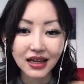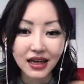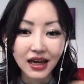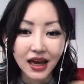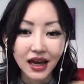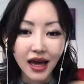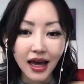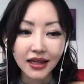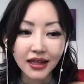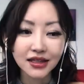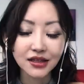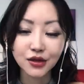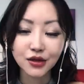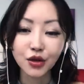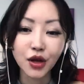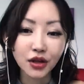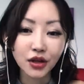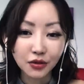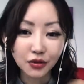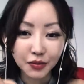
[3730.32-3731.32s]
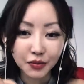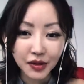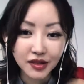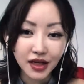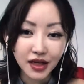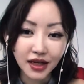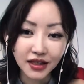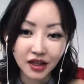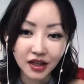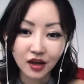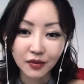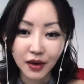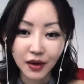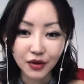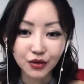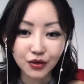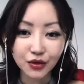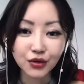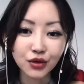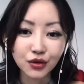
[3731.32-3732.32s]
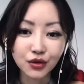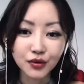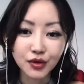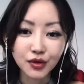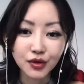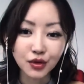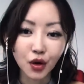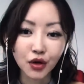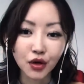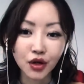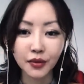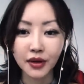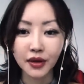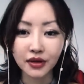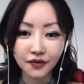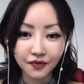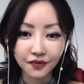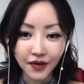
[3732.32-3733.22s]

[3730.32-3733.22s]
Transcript: And this is another bizarre thing about YouTube is talking about the